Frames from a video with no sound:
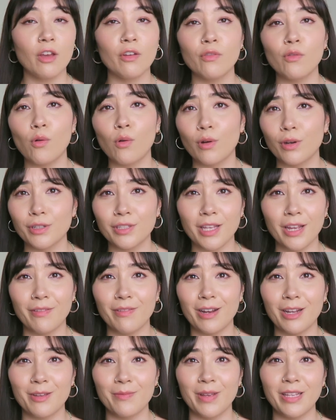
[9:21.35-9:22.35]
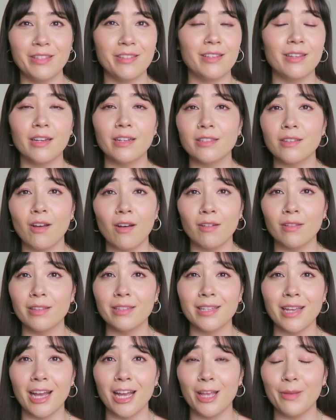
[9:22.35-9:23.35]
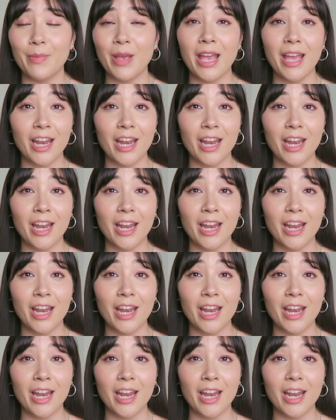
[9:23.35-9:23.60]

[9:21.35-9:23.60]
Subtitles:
Of course, I recommend to you guys all the time,